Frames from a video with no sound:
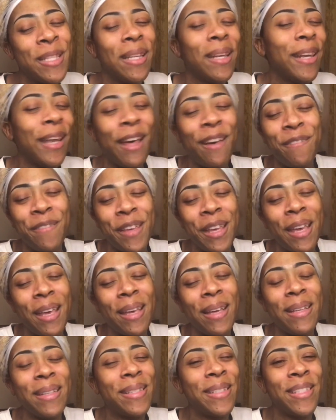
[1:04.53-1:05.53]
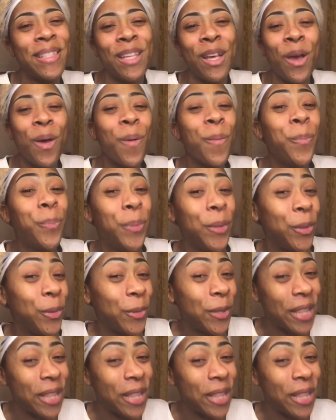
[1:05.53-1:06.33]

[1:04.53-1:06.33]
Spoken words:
lovies, boo